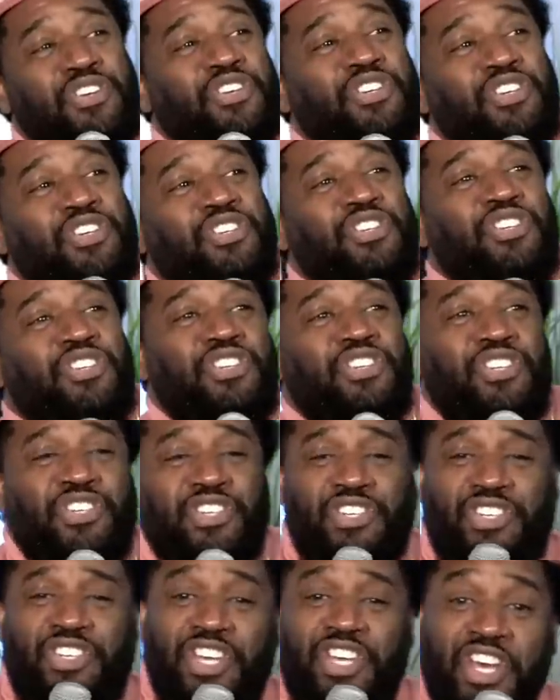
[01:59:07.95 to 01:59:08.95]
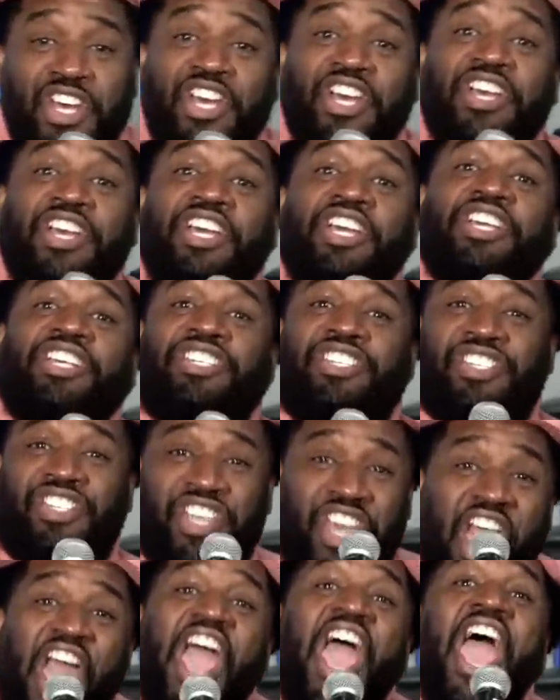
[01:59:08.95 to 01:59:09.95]
me.
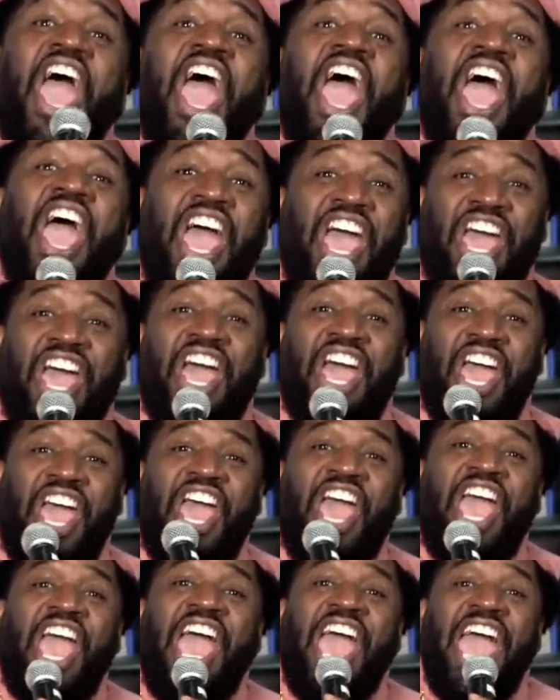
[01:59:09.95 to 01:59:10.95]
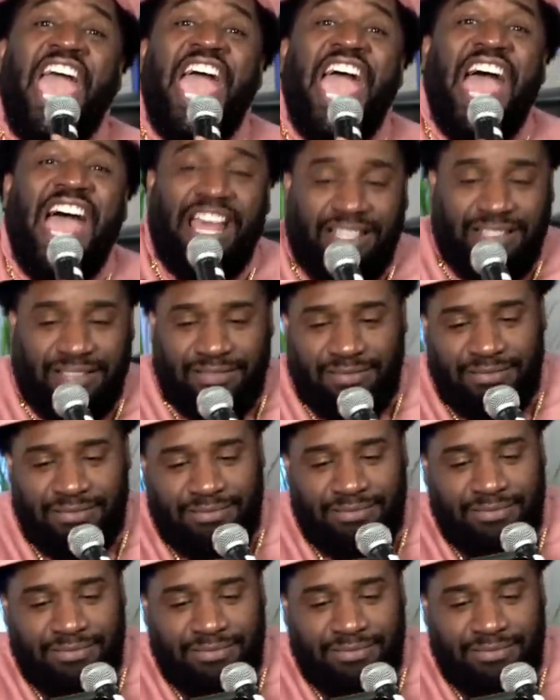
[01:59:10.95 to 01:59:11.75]
Yeah. Hey,